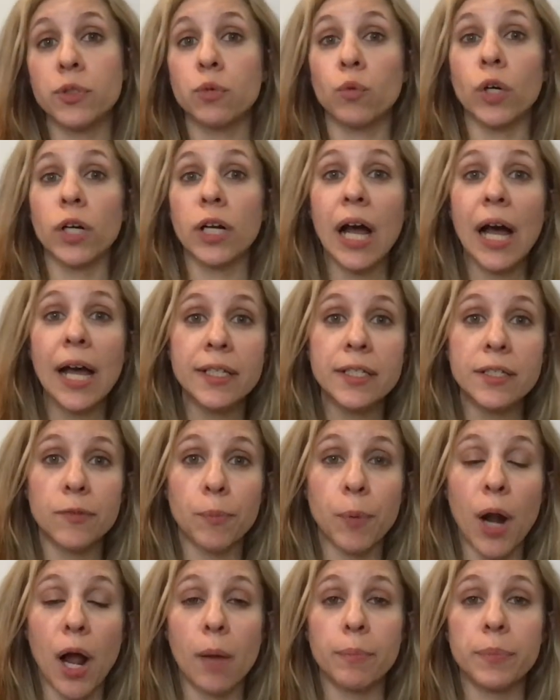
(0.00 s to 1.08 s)
What kinds of
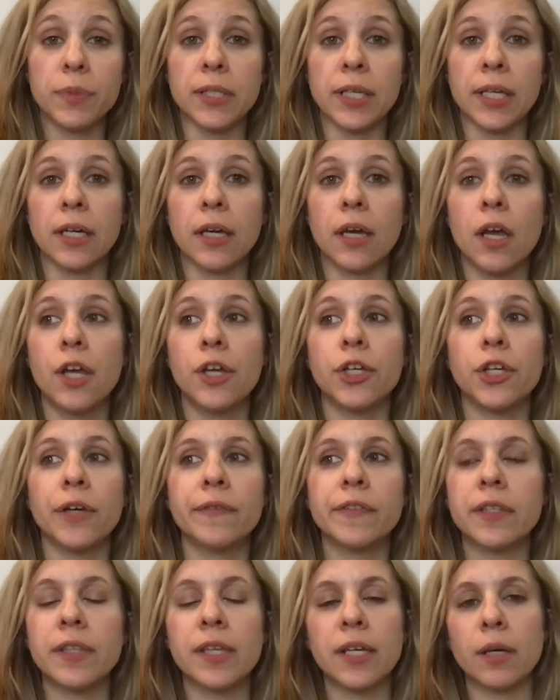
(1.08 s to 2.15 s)
props? Like, you have
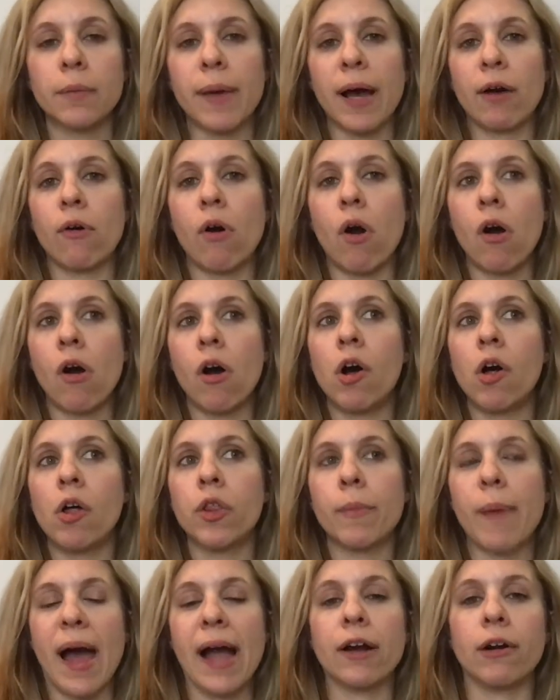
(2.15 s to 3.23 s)
to think about all the
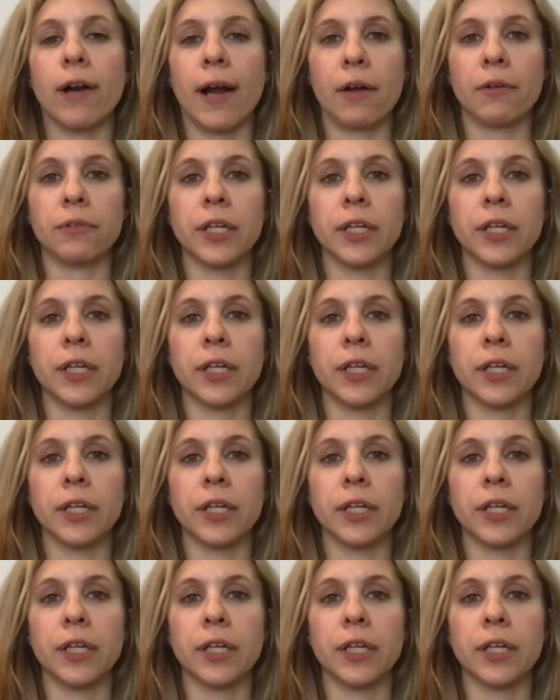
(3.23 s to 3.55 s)
background.